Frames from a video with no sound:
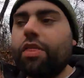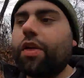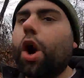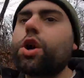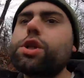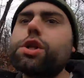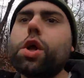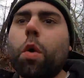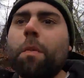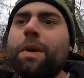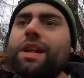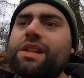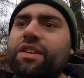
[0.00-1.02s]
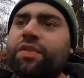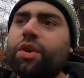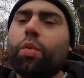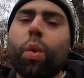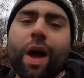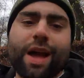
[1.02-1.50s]
There are so many
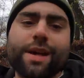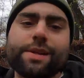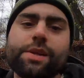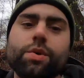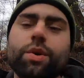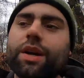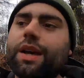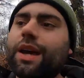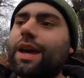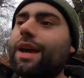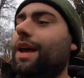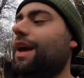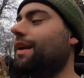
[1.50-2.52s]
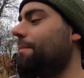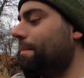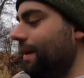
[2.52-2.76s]
different ways you can get in.